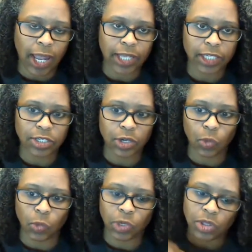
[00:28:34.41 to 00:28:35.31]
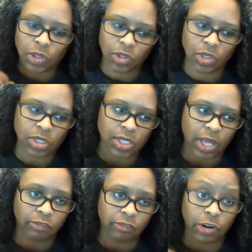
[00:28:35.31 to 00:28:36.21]
And so one of the things
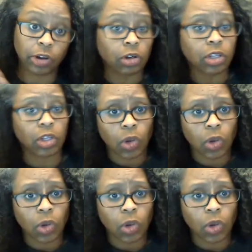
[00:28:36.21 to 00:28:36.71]
that very early